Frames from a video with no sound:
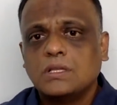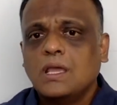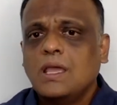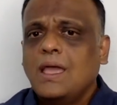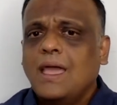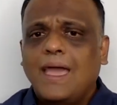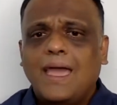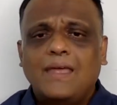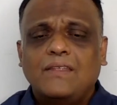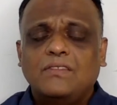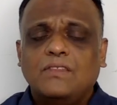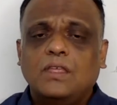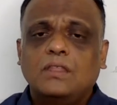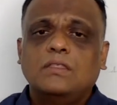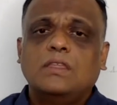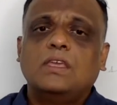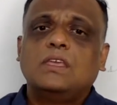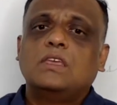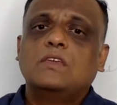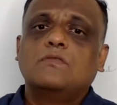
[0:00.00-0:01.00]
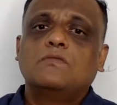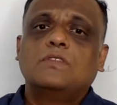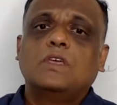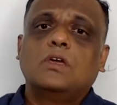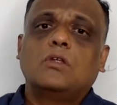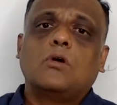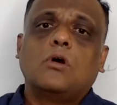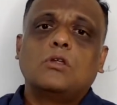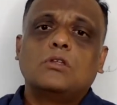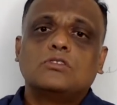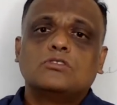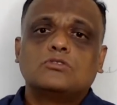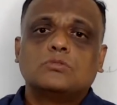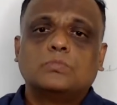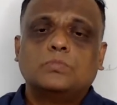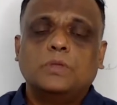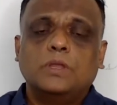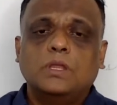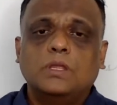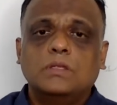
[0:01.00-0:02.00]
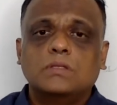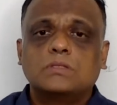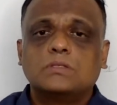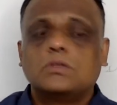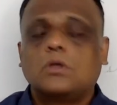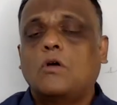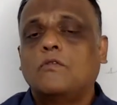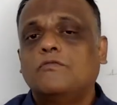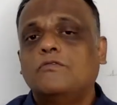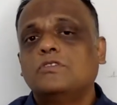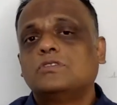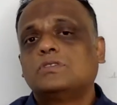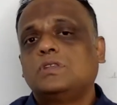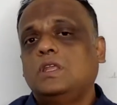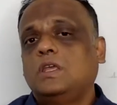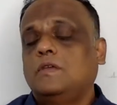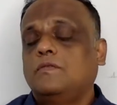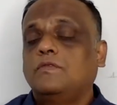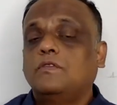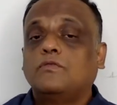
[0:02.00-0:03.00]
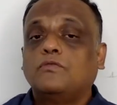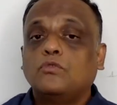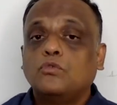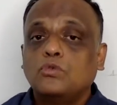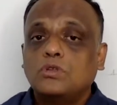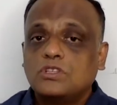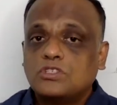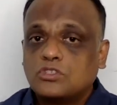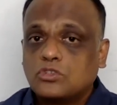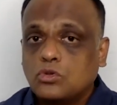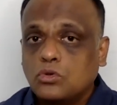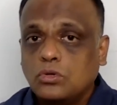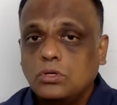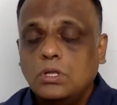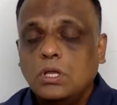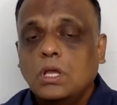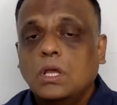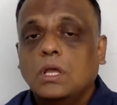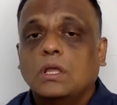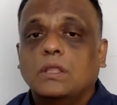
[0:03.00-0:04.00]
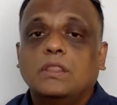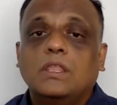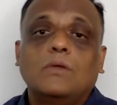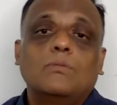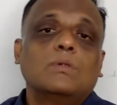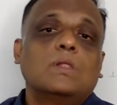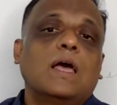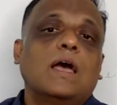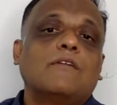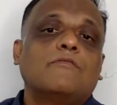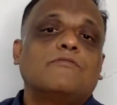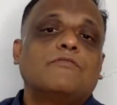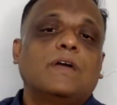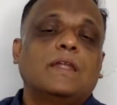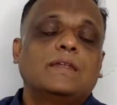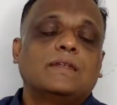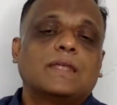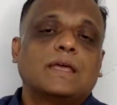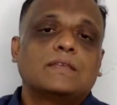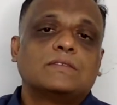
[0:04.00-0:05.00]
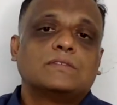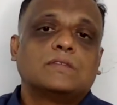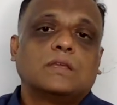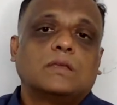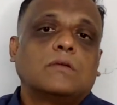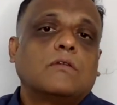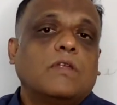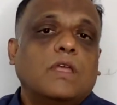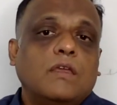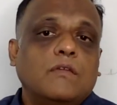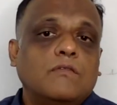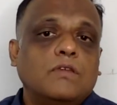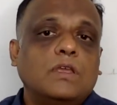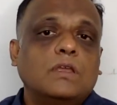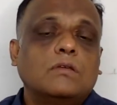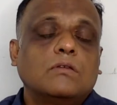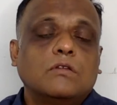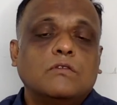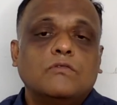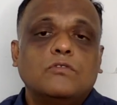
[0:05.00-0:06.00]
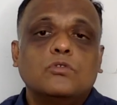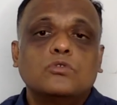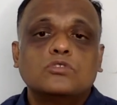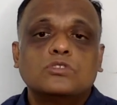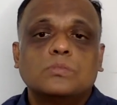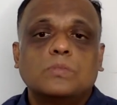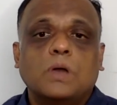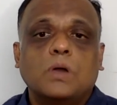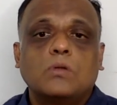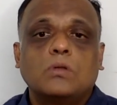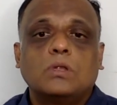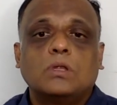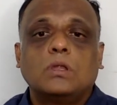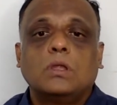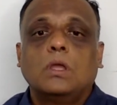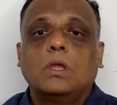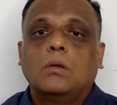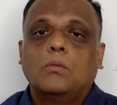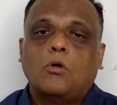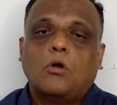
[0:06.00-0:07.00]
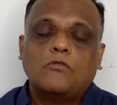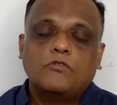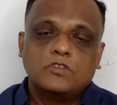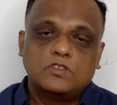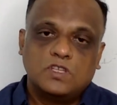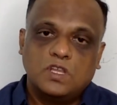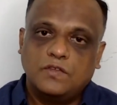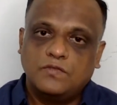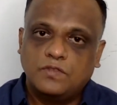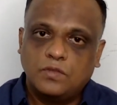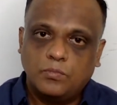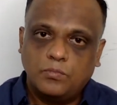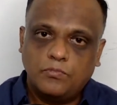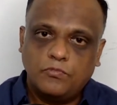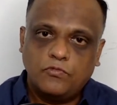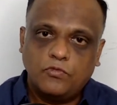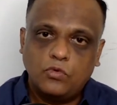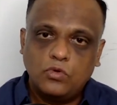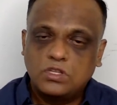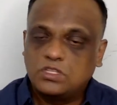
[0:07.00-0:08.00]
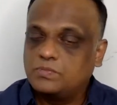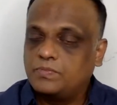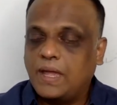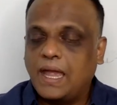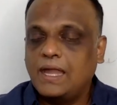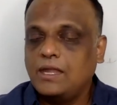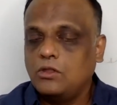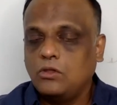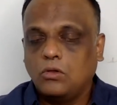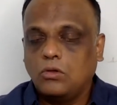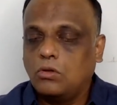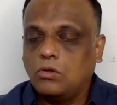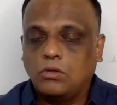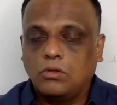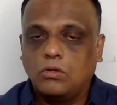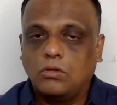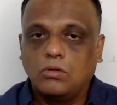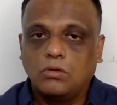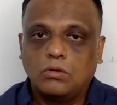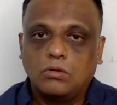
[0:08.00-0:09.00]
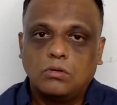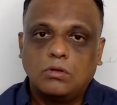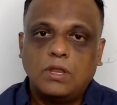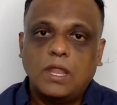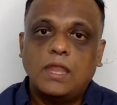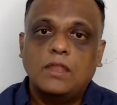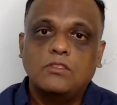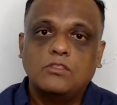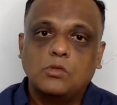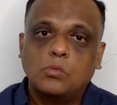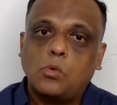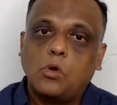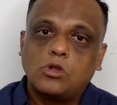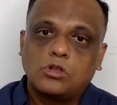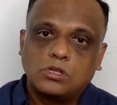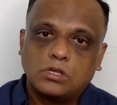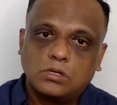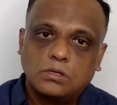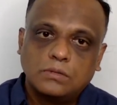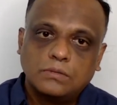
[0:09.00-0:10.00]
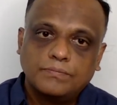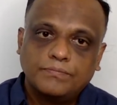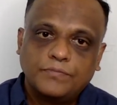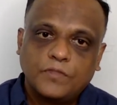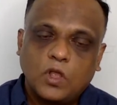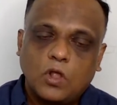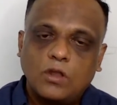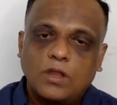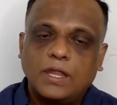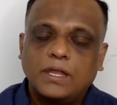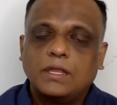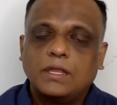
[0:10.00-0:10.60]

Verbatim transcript: And then they give their honest opinions. Obviously, if the food is good, they will have fantastic raving reviews about it. Obviously, if the food is bad, you're, you're dead in the water. All right.